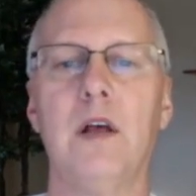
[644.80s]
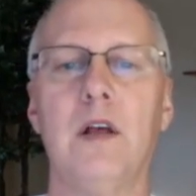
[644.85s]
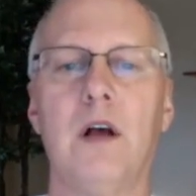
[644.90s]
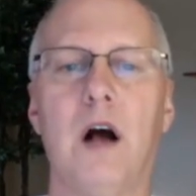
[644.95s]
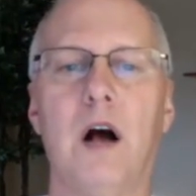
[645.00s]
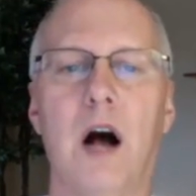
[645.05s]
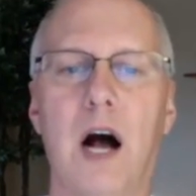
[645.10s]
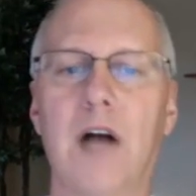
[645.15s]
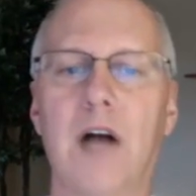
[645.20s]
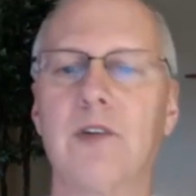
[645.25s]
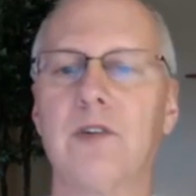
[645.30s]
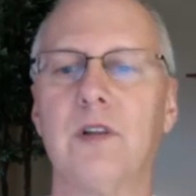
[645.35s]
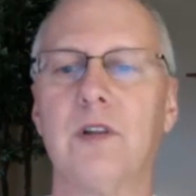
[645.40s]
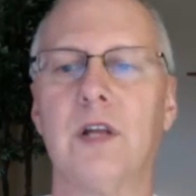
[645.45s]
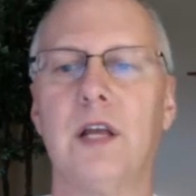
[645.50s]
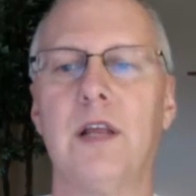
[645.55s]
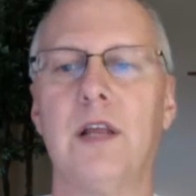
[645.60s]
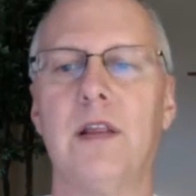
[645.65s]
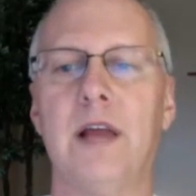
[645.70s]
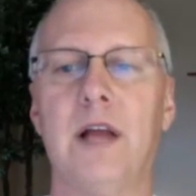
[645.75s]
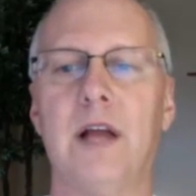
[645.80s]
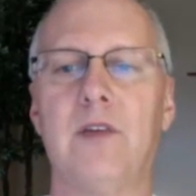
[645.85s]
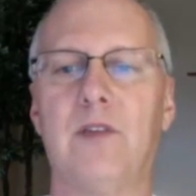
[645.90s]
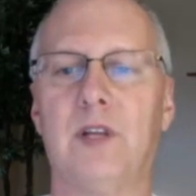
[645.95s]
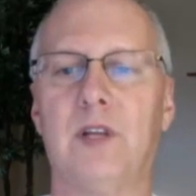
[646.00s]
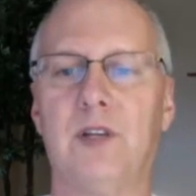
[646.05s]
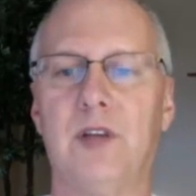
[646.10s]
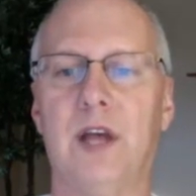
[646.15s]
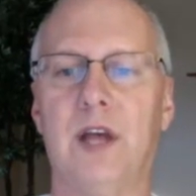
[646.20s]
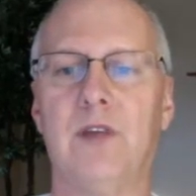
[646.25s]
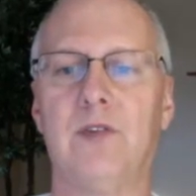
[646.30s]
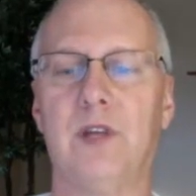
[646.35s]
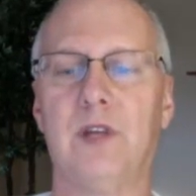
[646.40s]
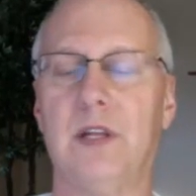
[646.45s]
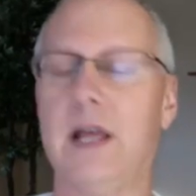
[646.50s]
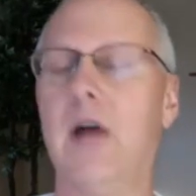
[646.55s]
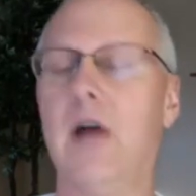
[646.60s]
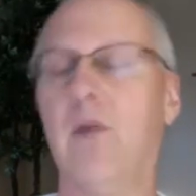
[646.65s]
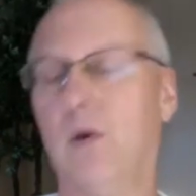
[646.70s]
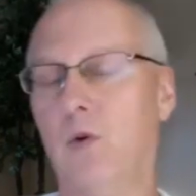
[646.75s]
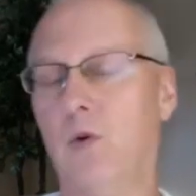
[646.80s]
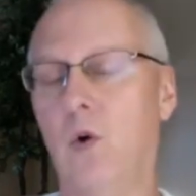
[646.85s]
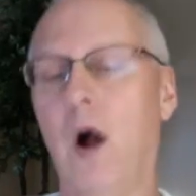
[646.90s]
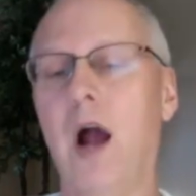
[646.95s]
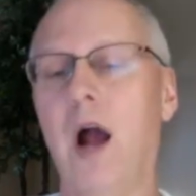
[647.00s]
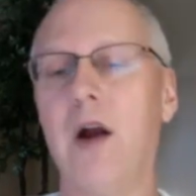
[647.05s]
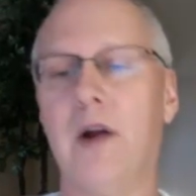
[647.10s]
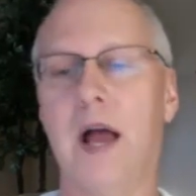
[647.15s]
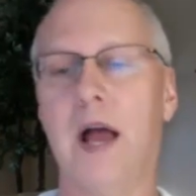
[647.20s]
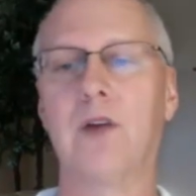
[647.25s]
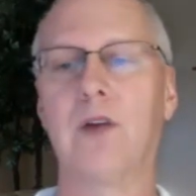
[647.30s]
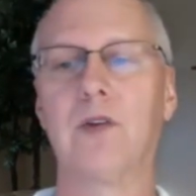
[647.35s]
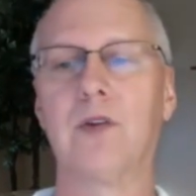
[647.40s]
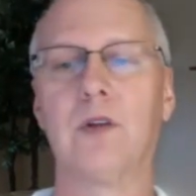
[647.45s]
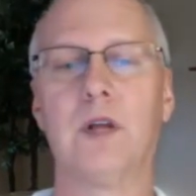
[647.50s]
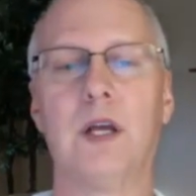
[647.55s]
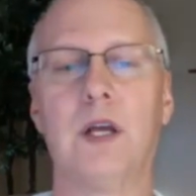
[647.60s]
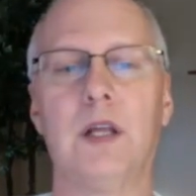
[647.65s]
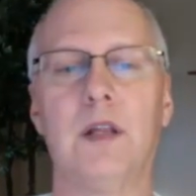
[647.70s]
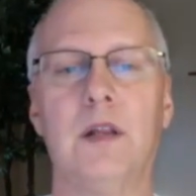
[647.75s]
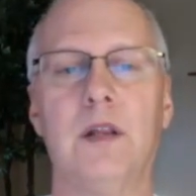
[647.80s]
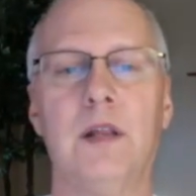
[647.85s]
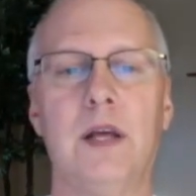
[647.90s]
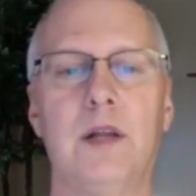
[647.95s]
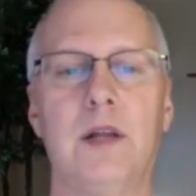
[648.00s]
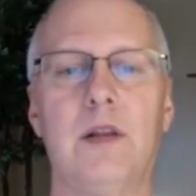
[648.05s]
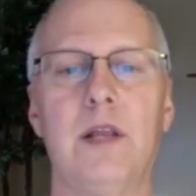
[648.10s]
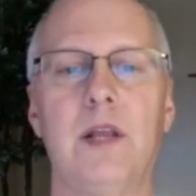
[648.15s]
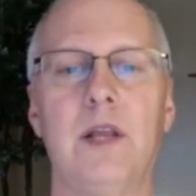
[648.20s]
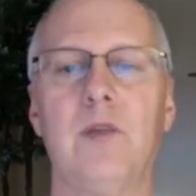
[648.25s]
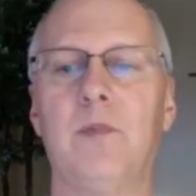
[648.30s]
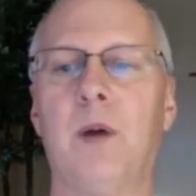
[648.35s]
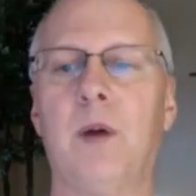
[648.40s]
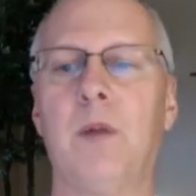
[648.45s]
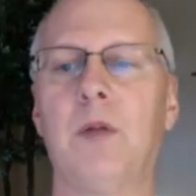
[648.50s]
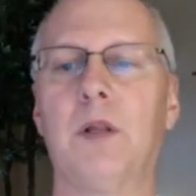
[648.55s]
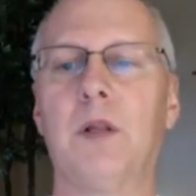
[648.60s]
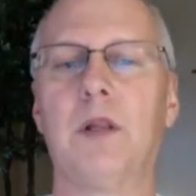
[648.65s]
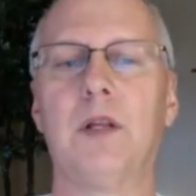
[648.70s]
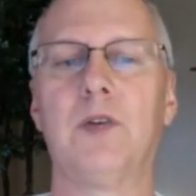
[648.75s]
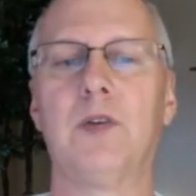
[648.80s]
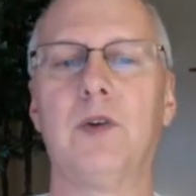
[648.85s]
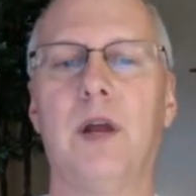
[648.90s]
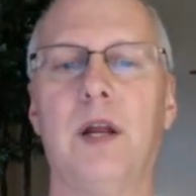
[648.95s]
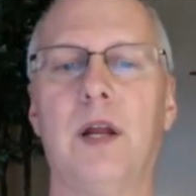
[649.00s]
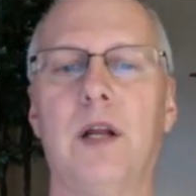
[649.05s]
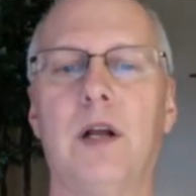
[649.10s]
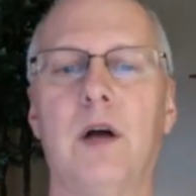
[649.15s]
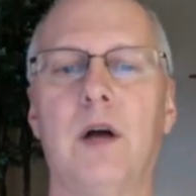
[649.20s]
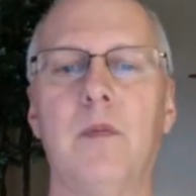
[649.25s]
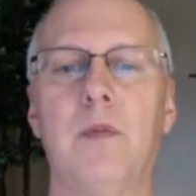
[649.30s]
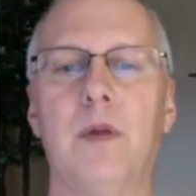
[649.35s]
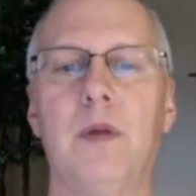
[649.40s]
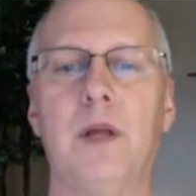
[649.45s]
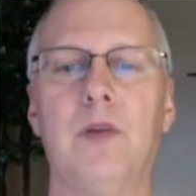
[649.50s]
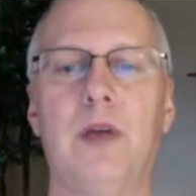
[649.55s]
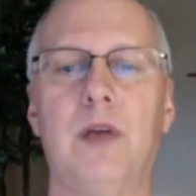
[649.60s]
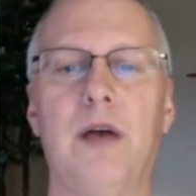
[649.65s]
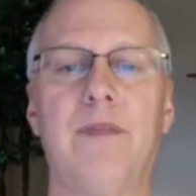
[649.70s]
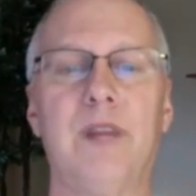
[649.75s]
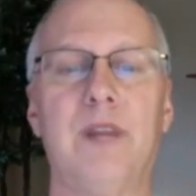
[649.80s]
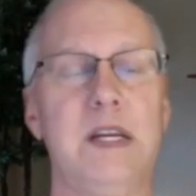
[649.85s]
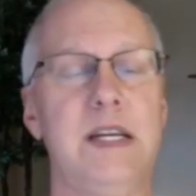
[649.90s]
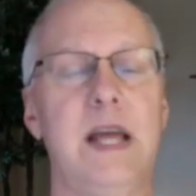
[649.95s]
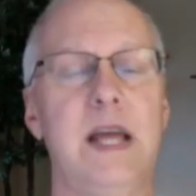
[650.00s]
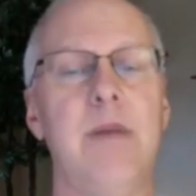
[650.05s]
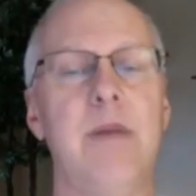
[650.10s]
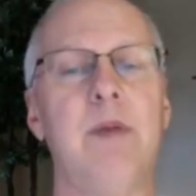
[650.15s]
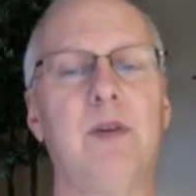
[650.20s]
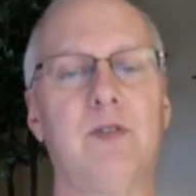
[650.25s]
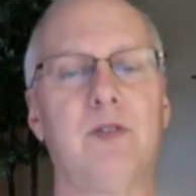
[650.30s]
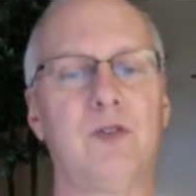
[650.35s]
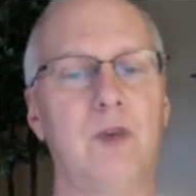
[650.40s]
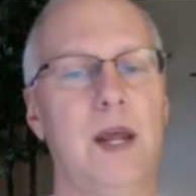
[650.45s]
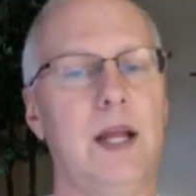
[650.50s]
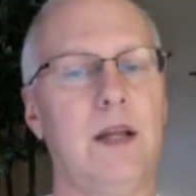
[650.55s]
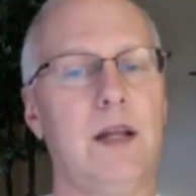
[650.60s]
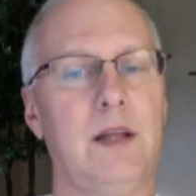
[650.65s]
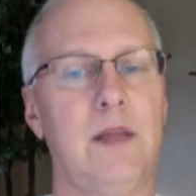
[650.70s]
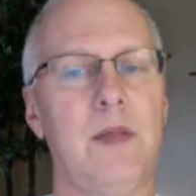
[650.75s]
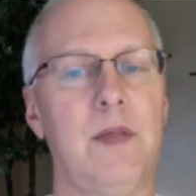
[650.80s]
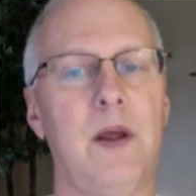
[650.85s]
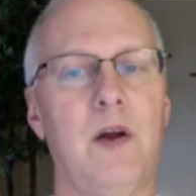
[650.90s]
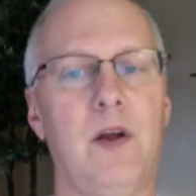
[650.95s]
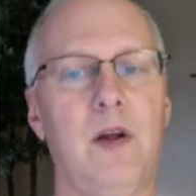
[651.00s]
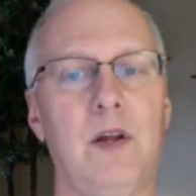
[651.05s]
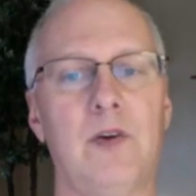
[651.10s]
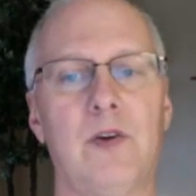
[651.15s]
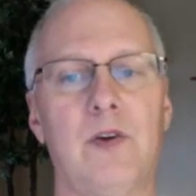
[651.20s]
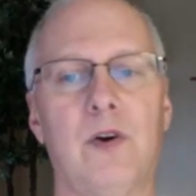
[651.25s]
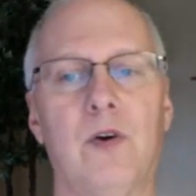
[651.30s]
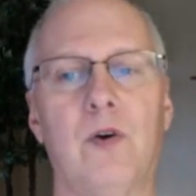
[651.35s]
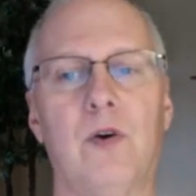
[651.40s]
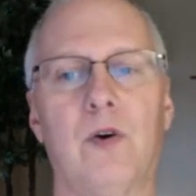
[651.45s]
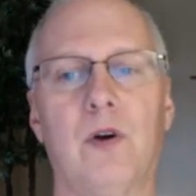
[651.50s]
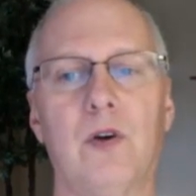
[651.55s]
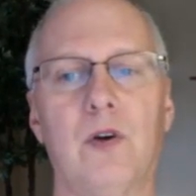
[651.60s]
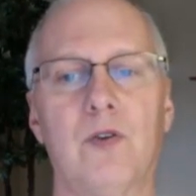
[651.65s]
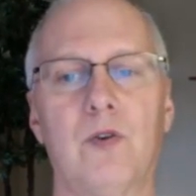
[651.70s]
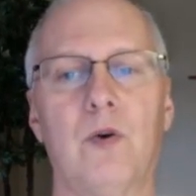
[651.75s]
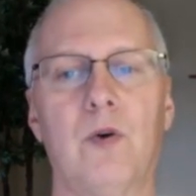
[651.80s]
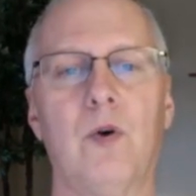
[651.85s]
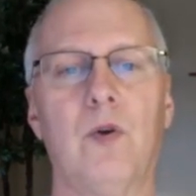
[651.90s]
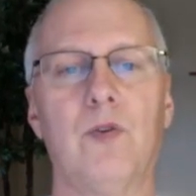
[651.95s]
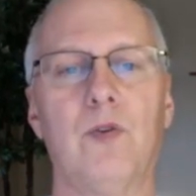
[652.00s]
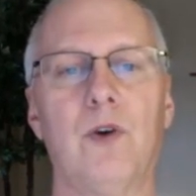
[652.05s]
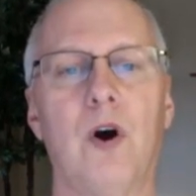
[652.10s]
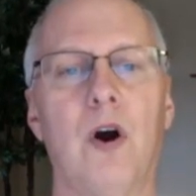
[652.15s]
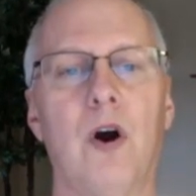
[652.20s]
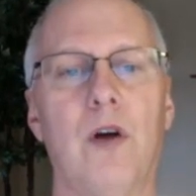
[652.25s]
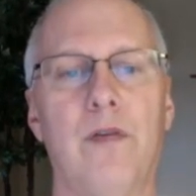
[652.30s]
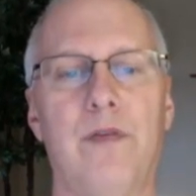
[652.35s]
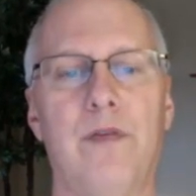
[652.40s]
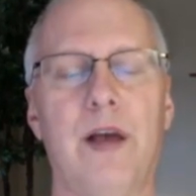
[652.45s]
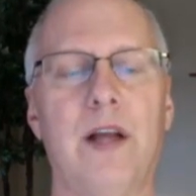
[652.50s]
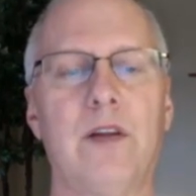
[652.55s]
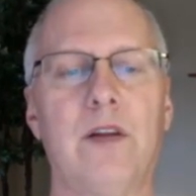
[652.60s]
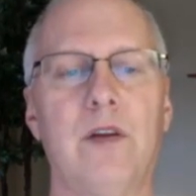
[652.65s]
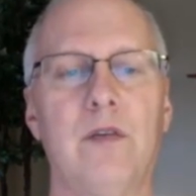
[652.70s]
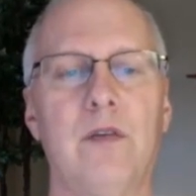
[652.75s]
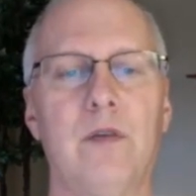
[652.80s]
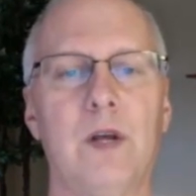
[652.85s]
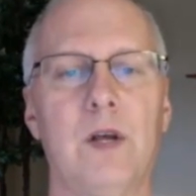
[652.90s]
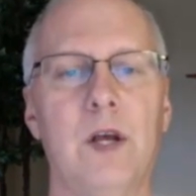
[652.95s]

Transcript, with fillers: oxley that suggested that required actually that these publicly traded companies have to demonstrate that their internal controls are effective